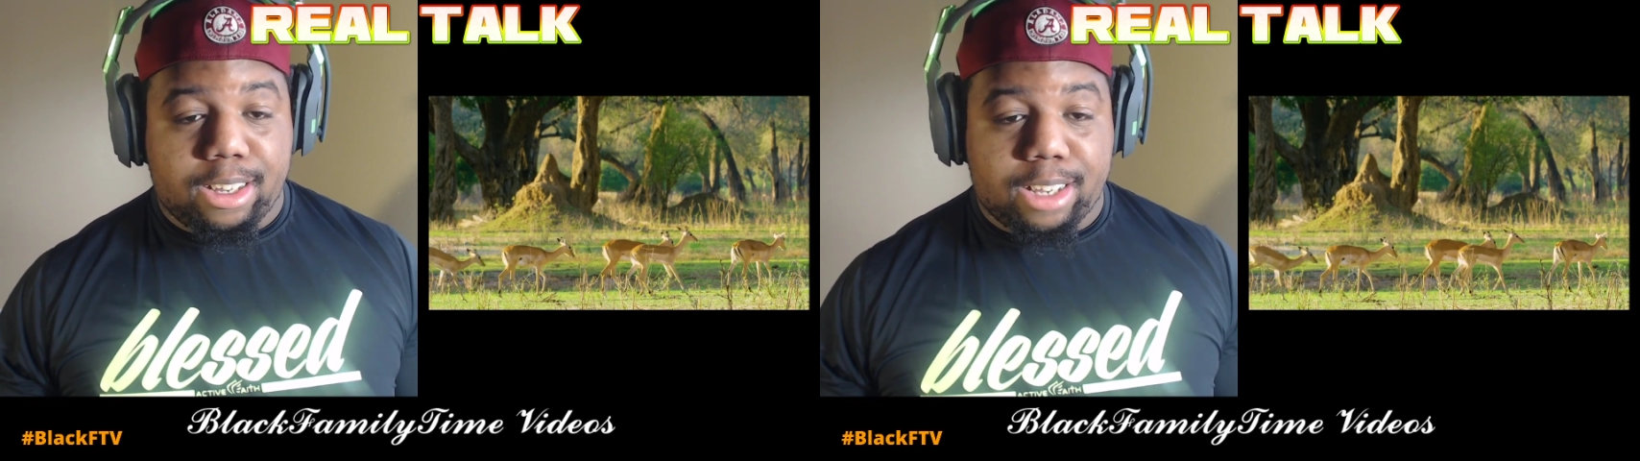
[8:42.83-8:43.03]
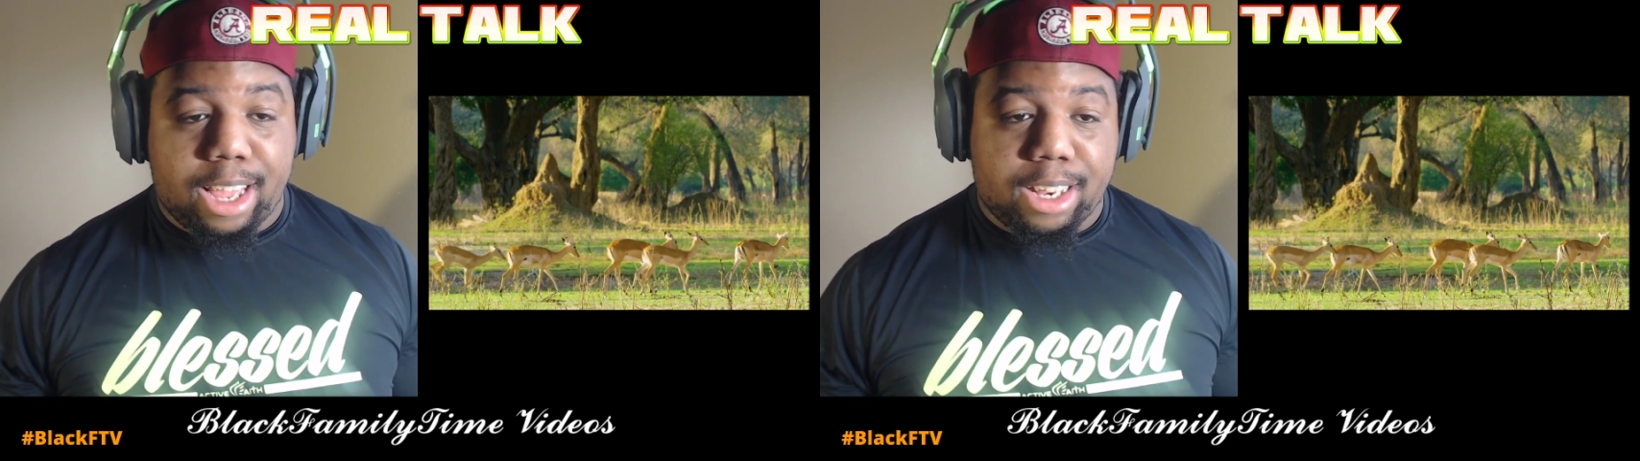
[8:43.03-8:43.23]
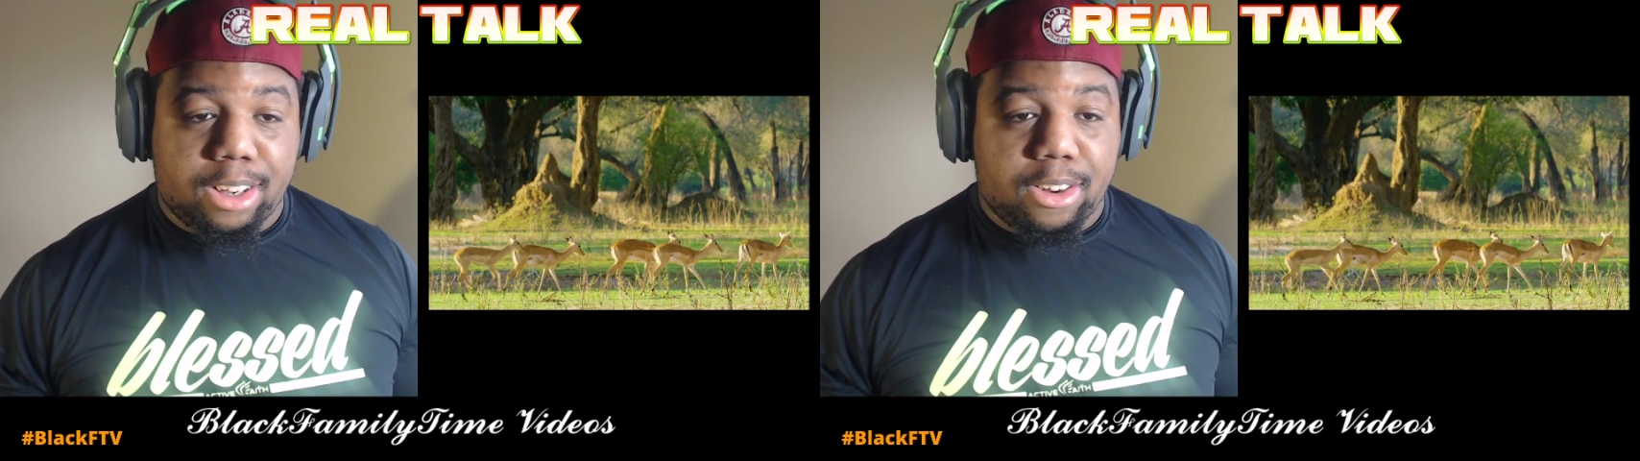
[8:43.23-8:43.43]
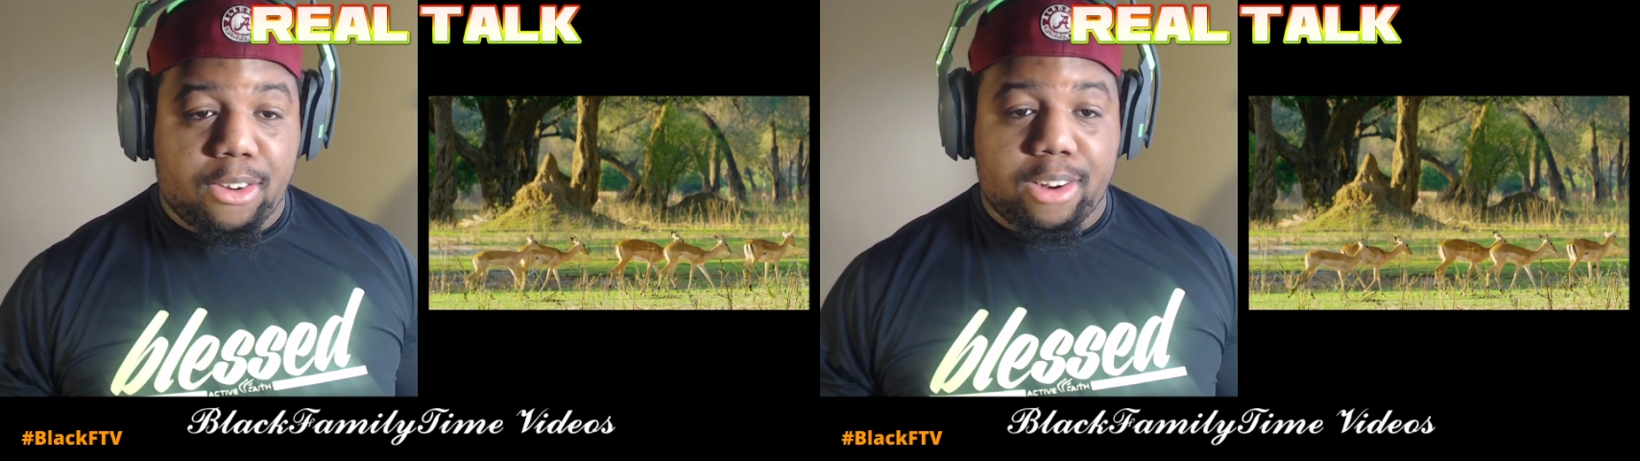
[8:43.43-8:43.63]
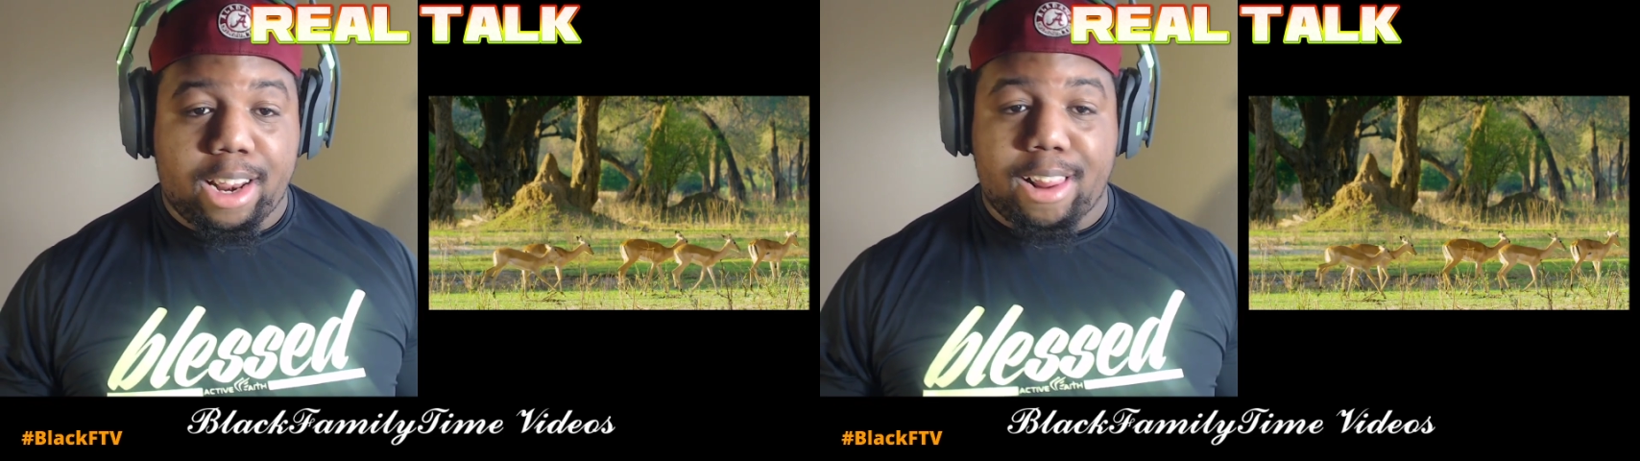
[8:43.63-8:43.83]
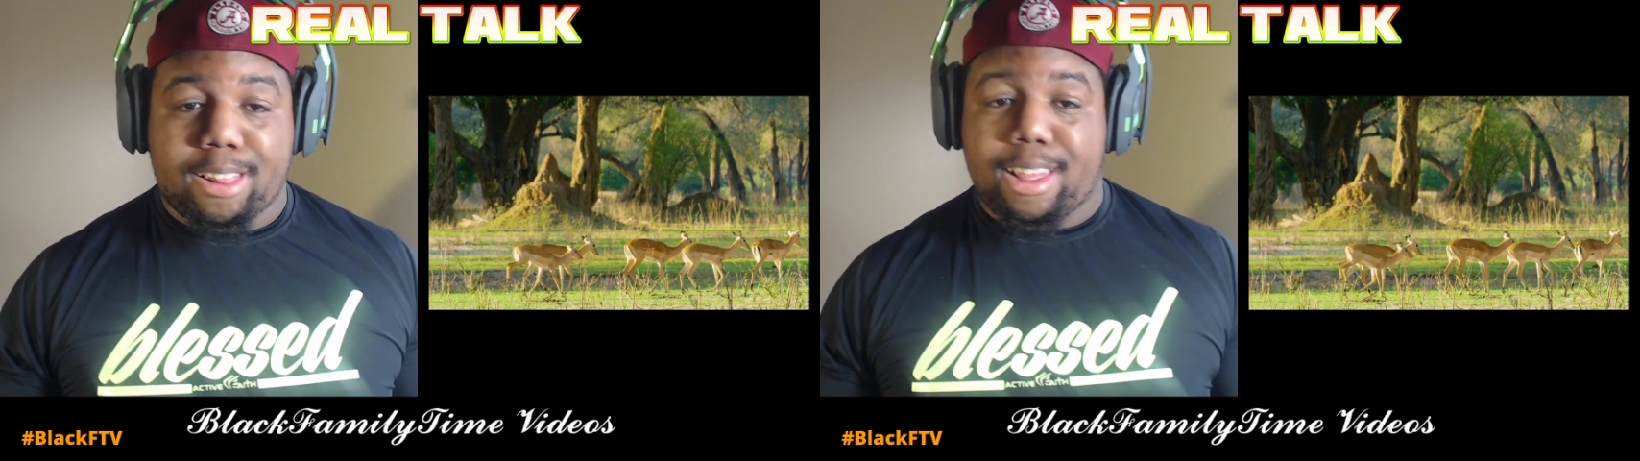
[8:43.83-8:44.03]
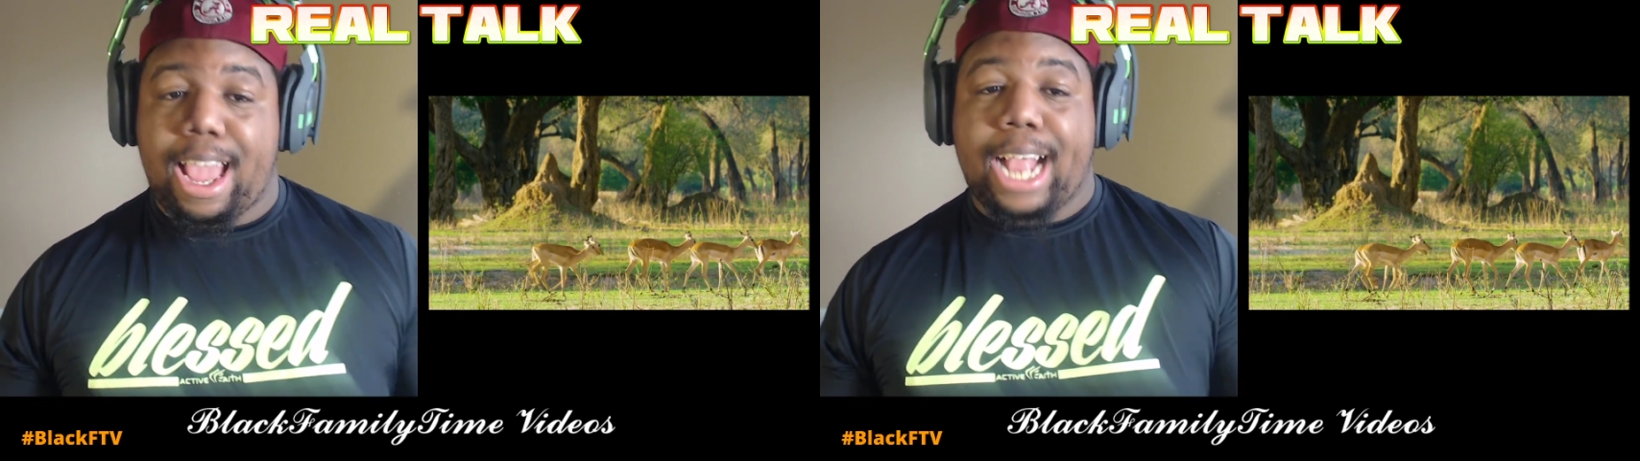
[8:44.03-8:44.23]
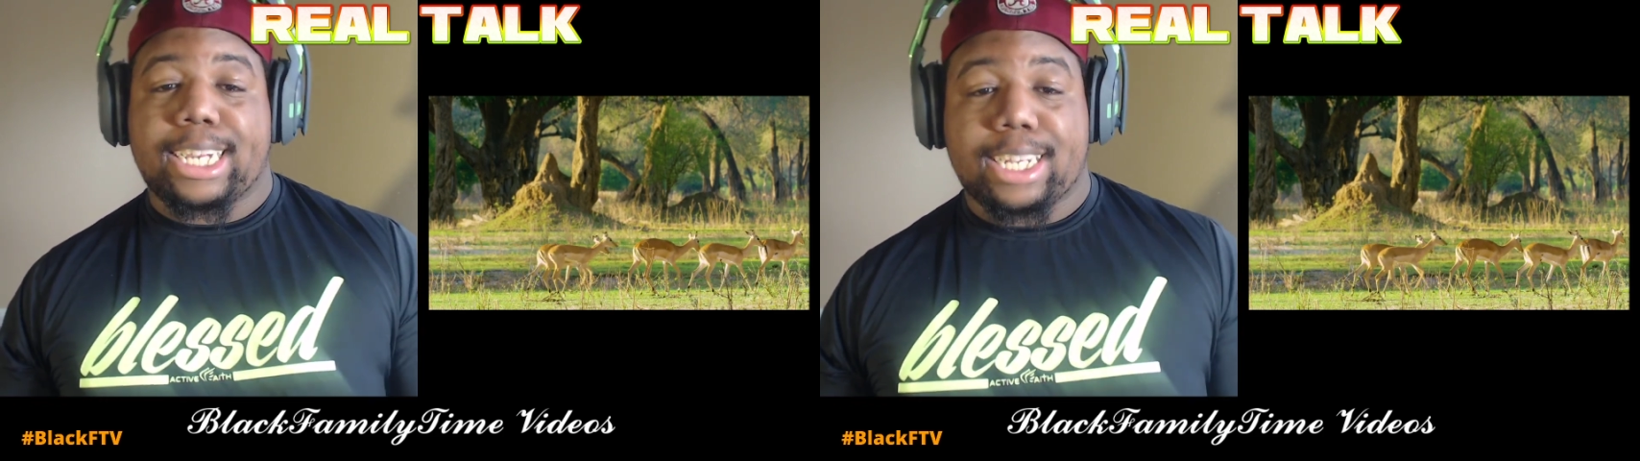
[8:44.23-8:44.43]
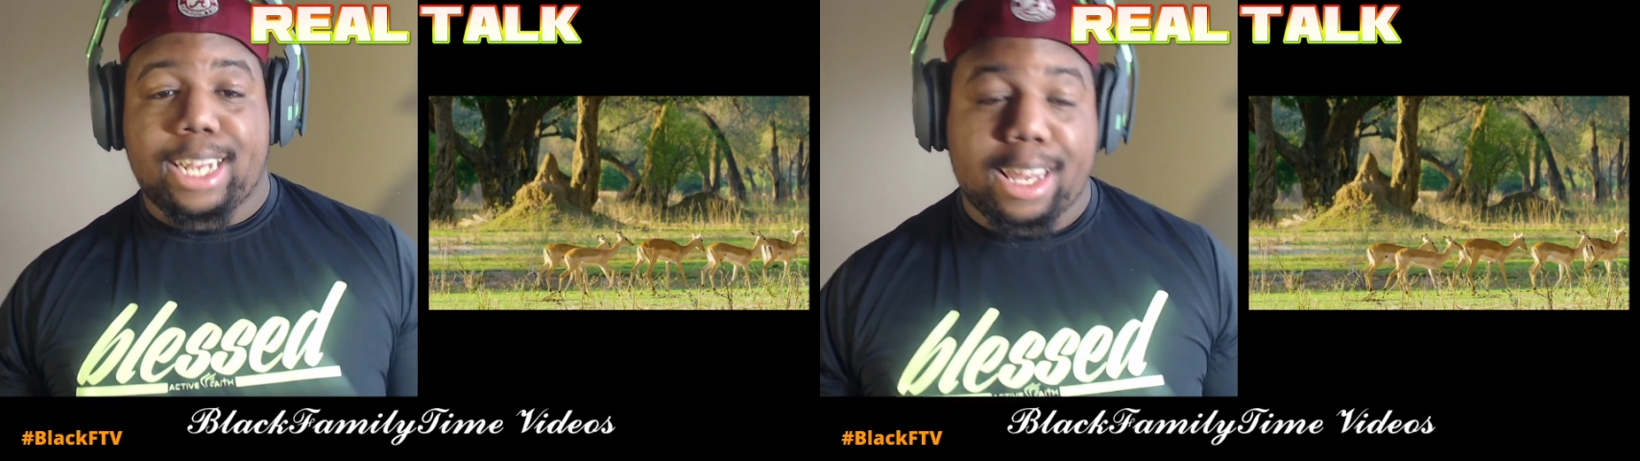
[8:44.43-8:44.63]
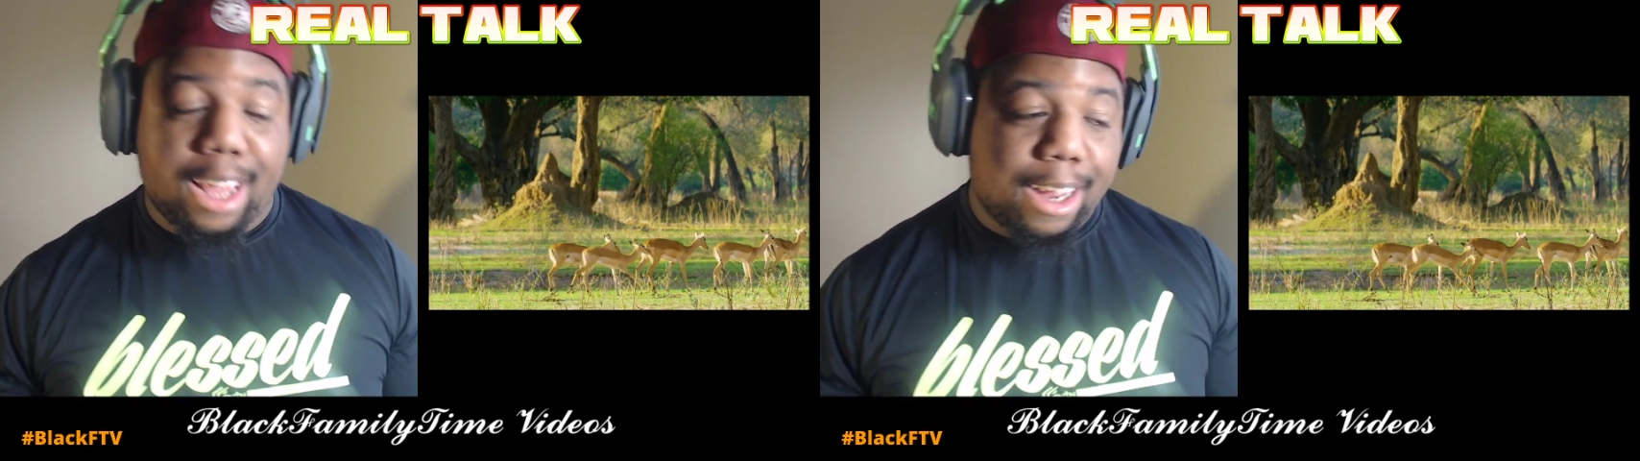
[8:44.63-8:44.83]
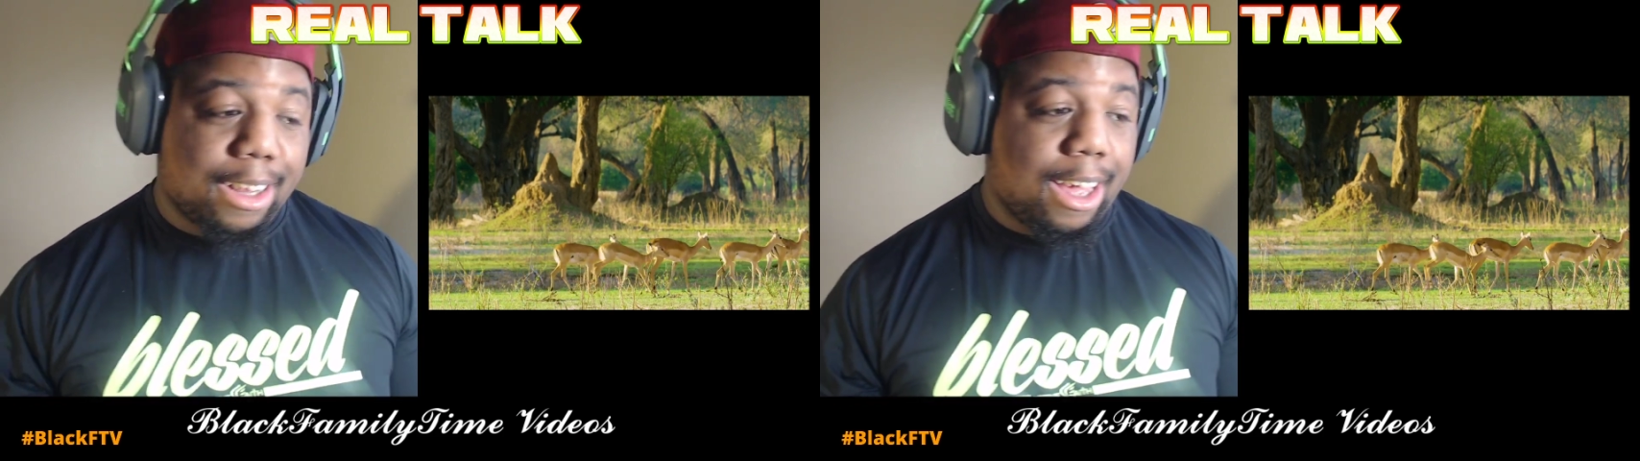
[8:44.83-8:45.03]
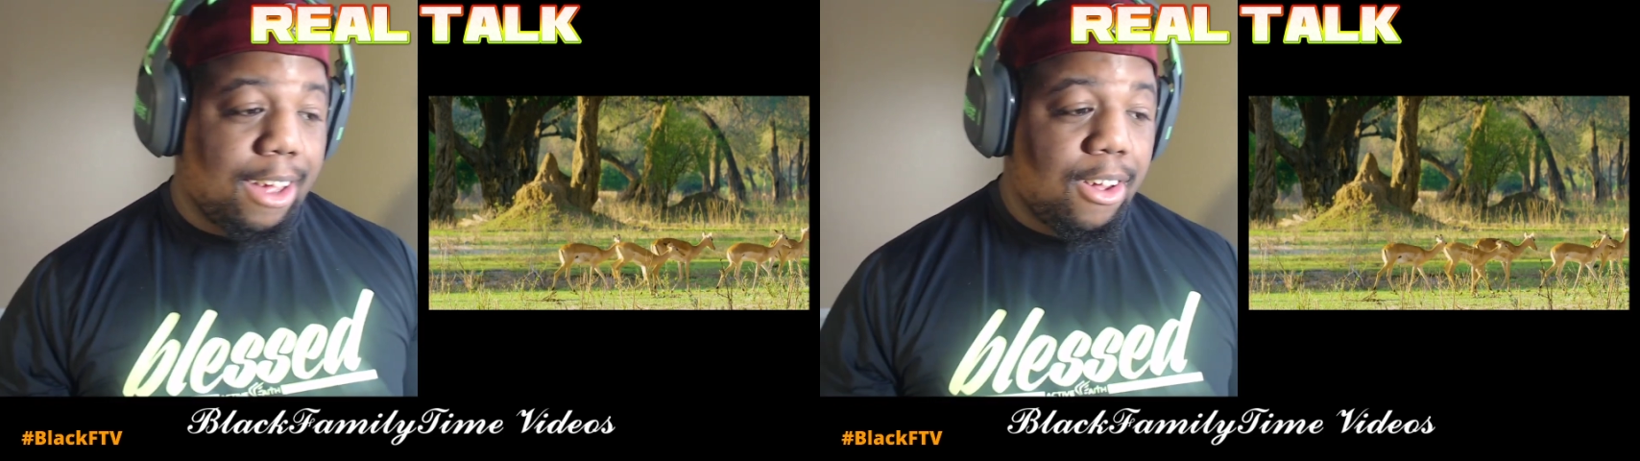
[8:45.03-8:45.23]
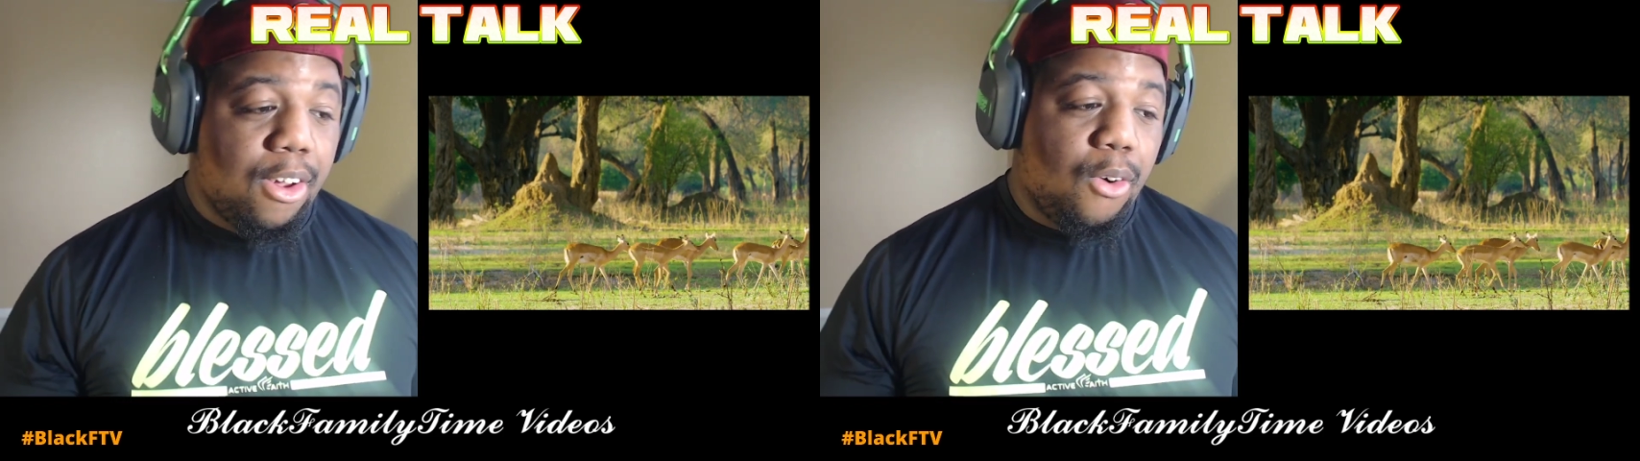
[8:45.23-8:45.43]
it's actually like that,